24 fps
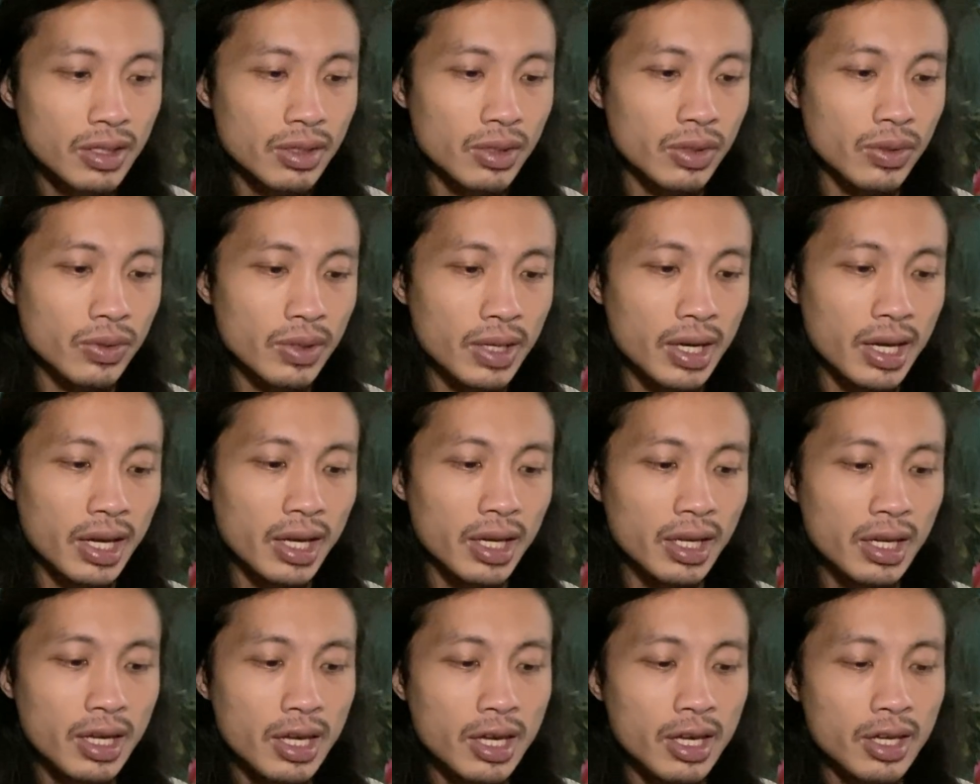
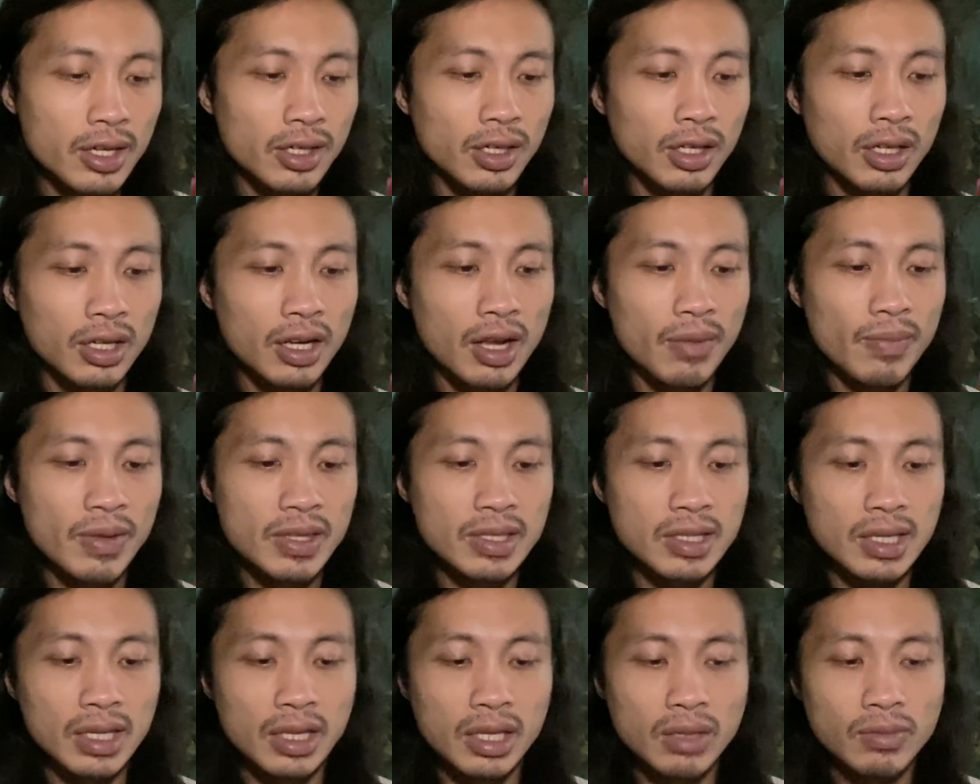Okay, you could have been
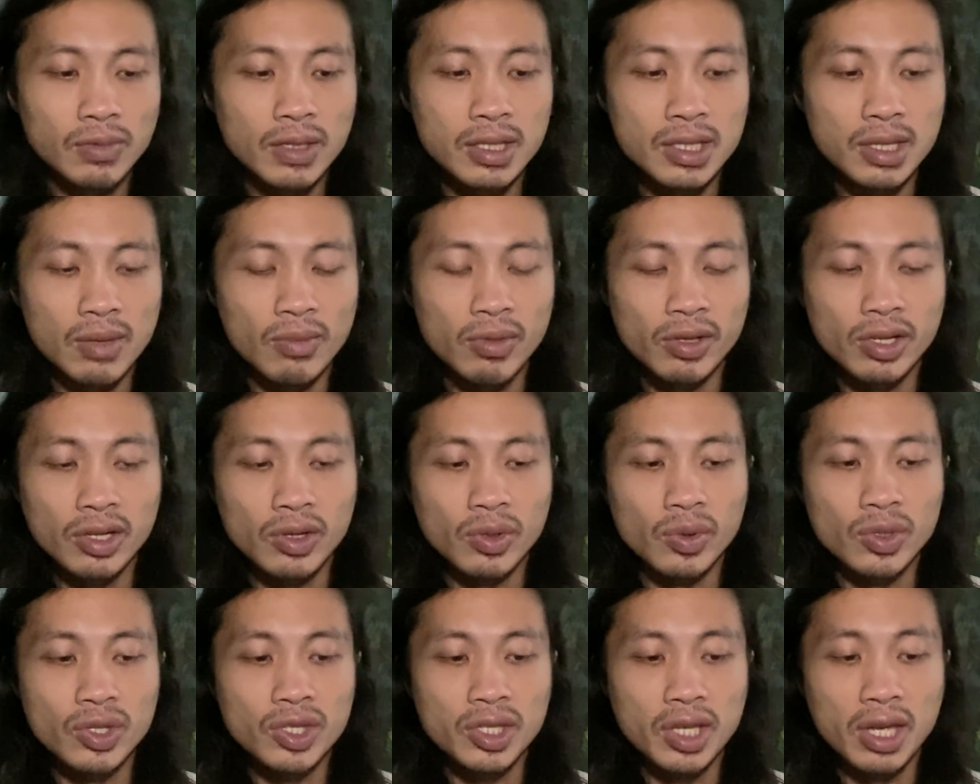dealing with someone
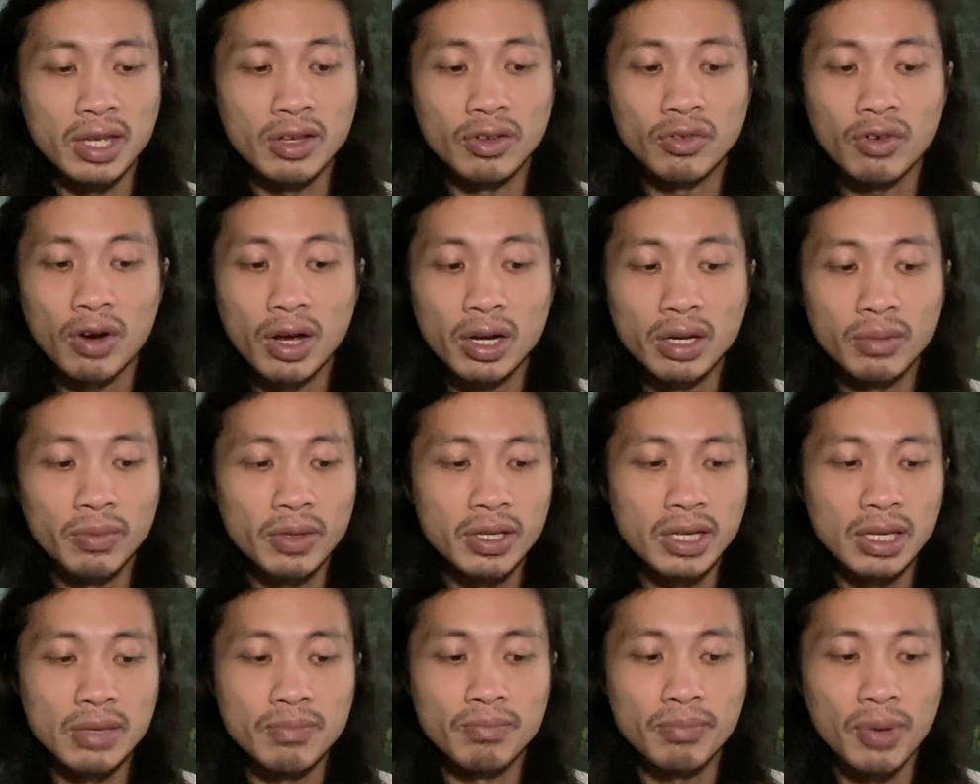who was
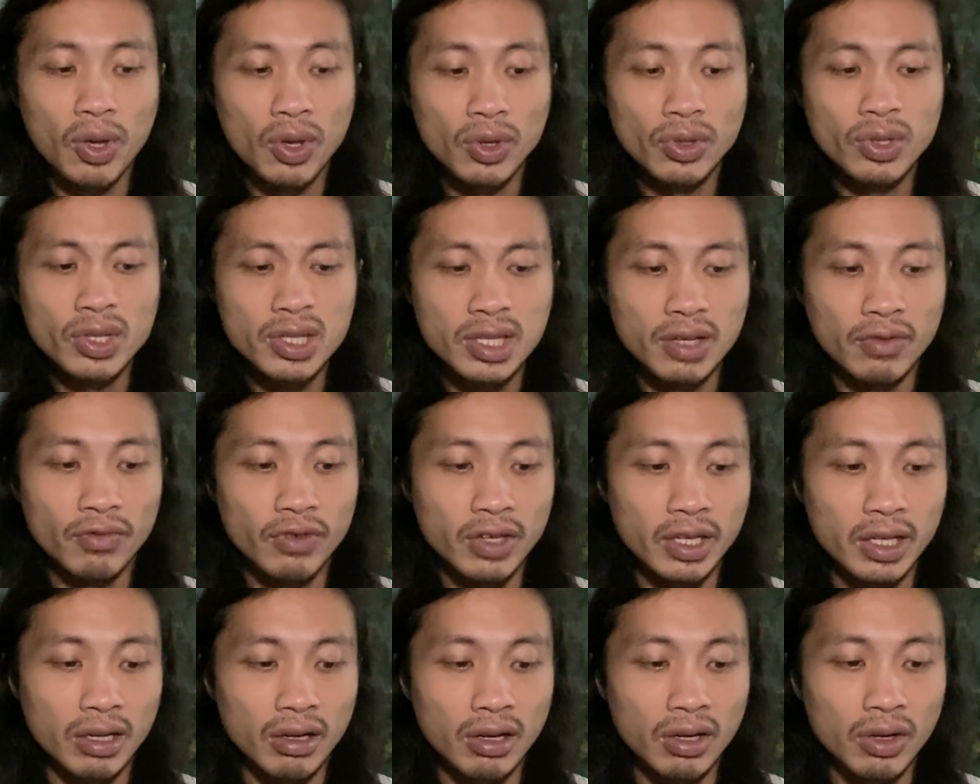incredibly impulsive
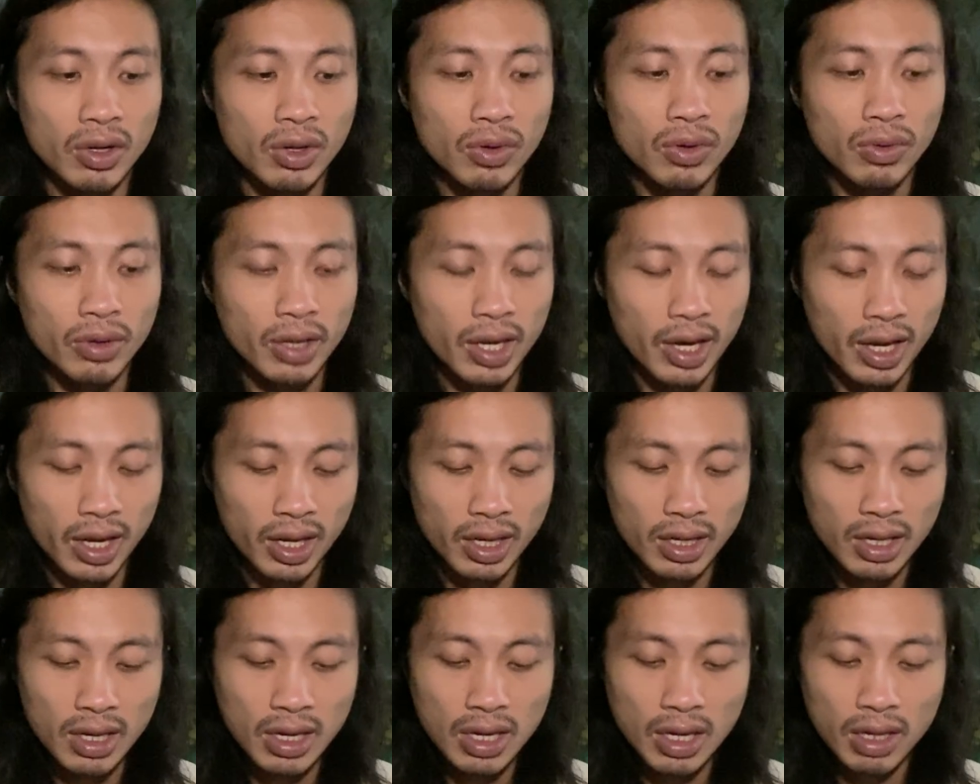here.
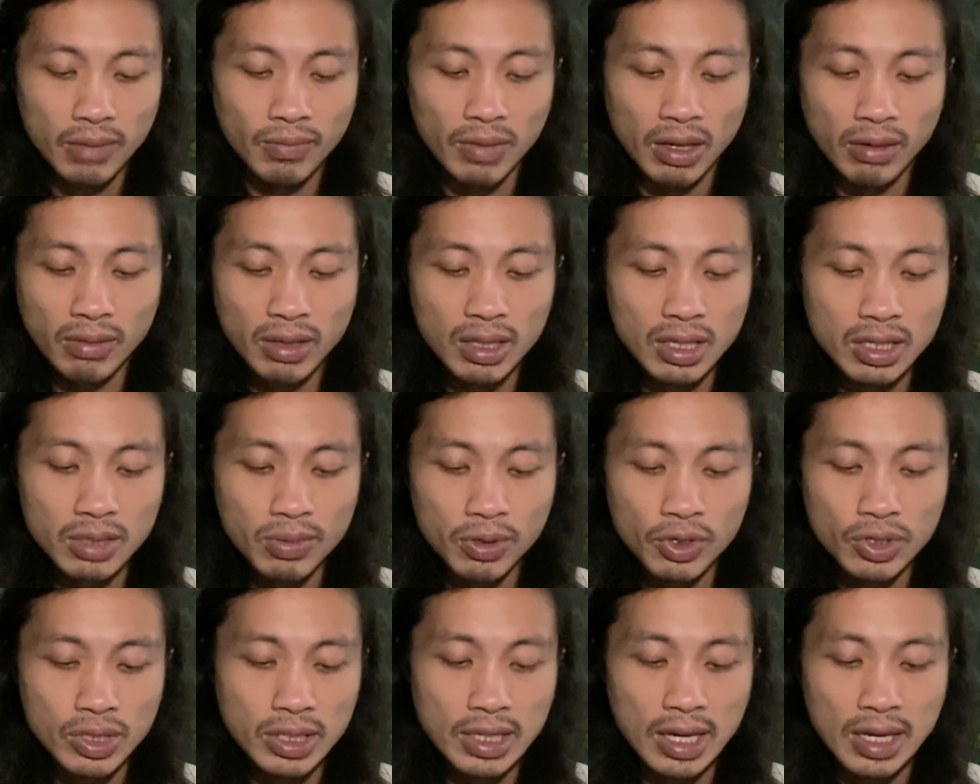Okay, maybe this
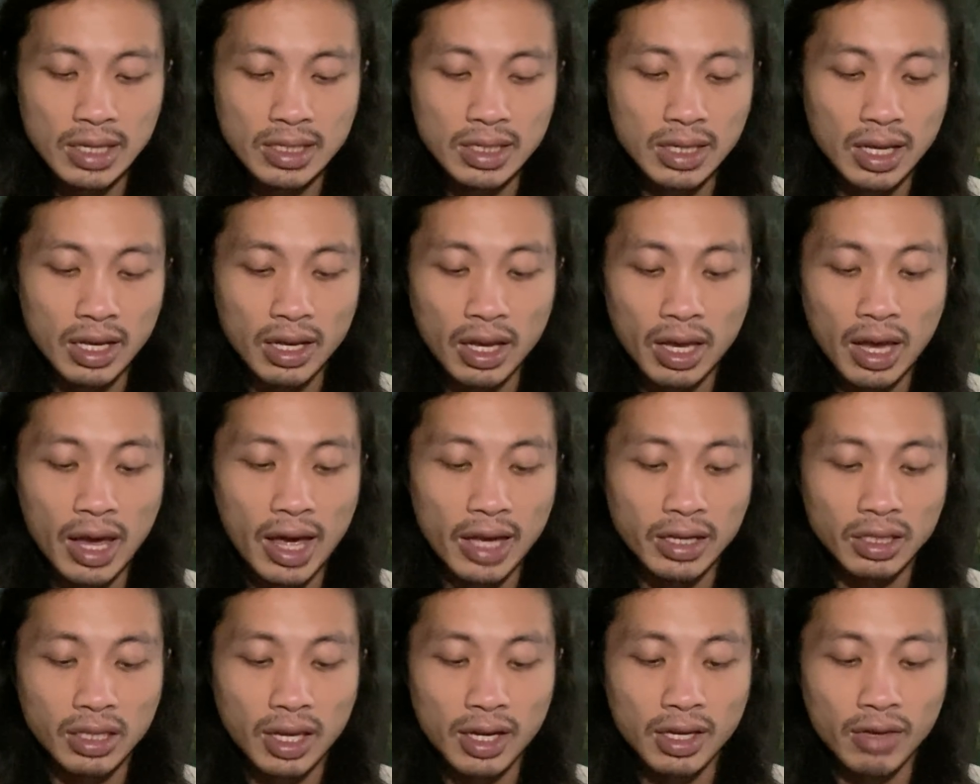person had
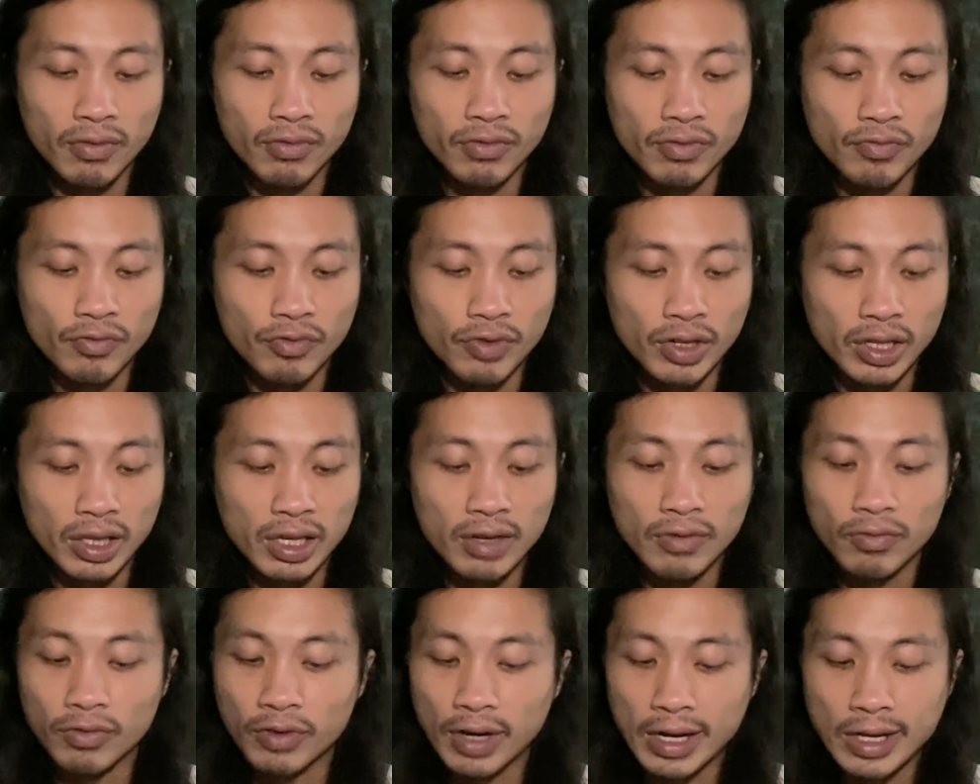had like a really
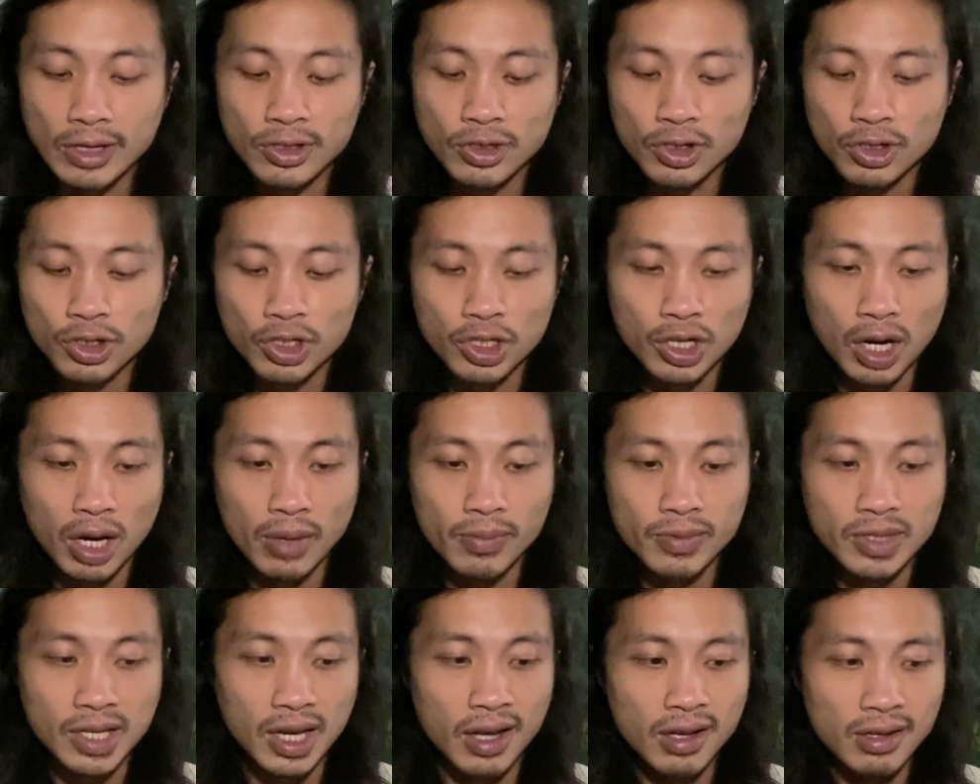razor sharp
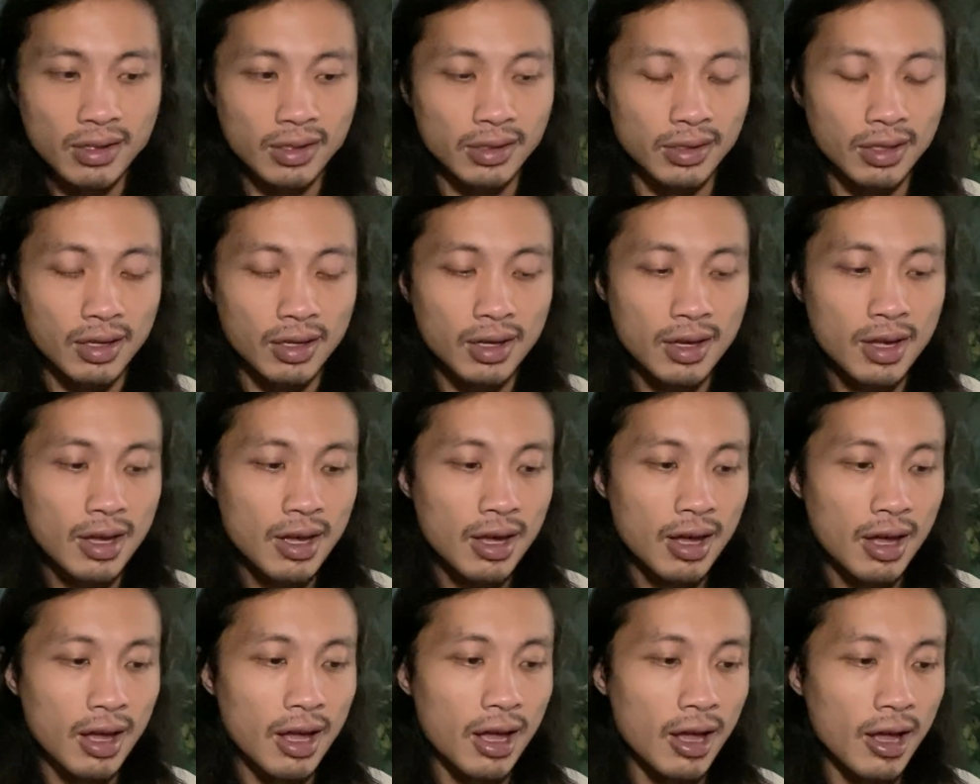tongue.
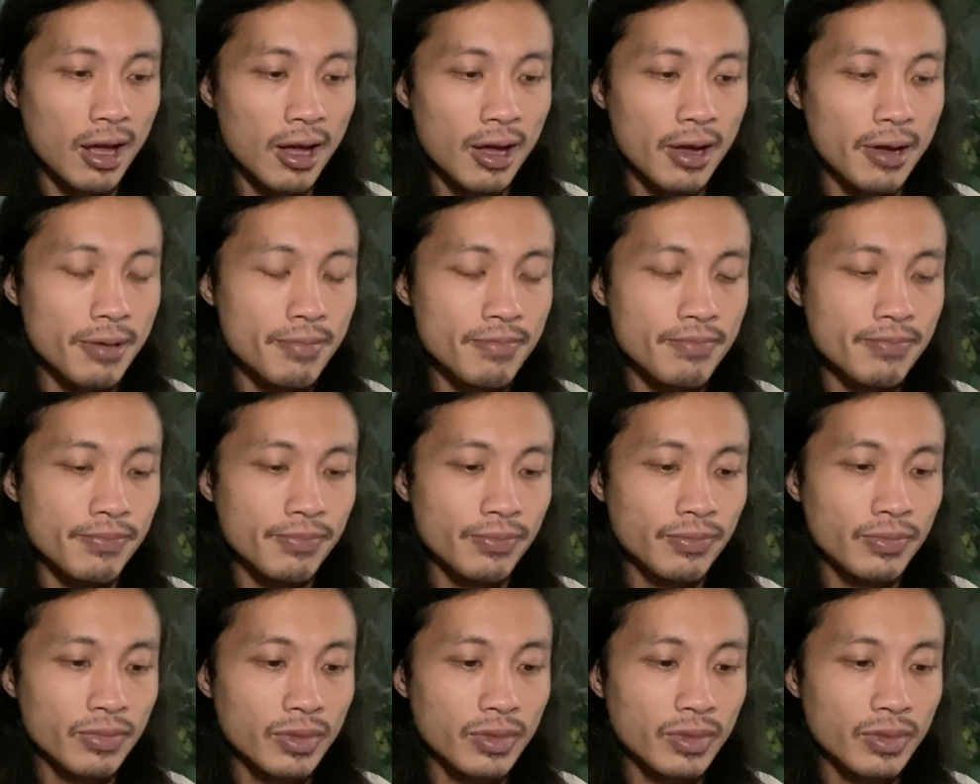Um,